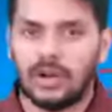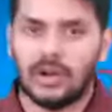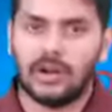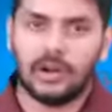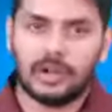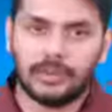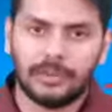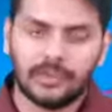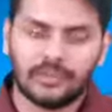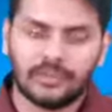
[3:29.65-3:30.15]

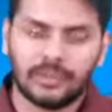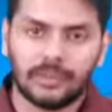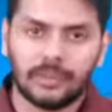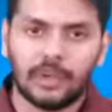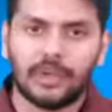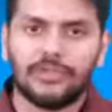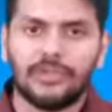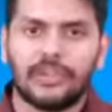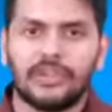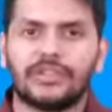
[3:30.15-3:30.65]
automation
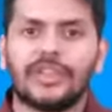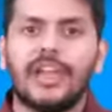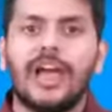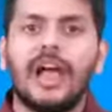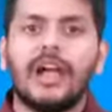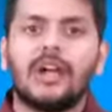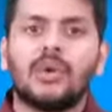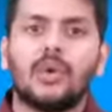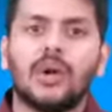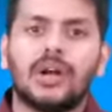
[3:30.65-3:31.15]
process
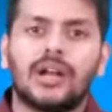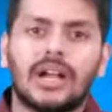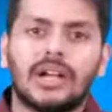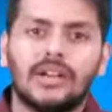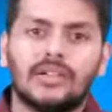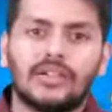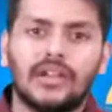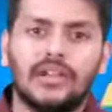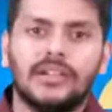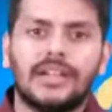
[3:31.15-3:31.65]
to a
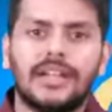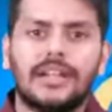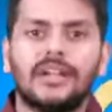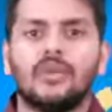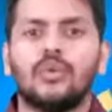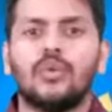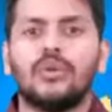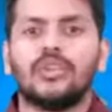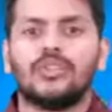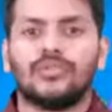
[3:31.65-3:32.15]

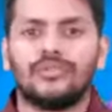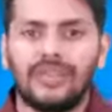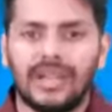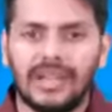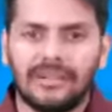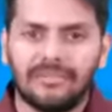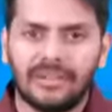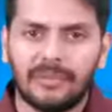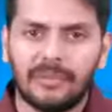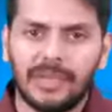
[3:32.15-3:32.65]
consultant who is
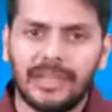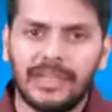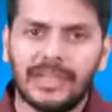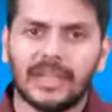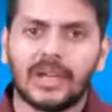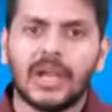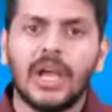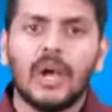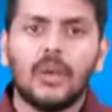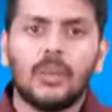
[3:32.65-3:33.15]
well
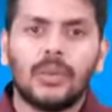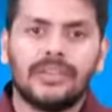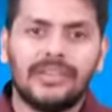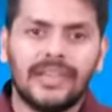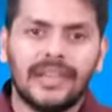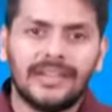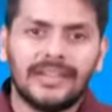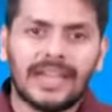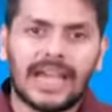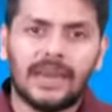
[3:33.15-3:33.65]
familiar with
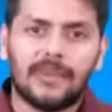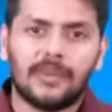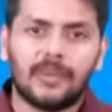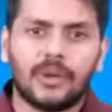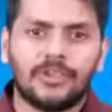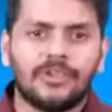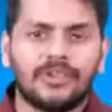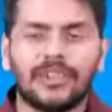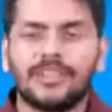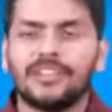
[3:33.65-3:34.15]
the entire
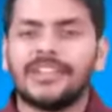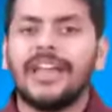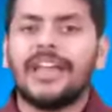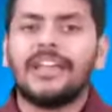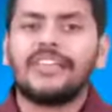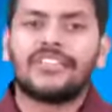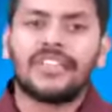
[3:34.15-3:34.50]
process.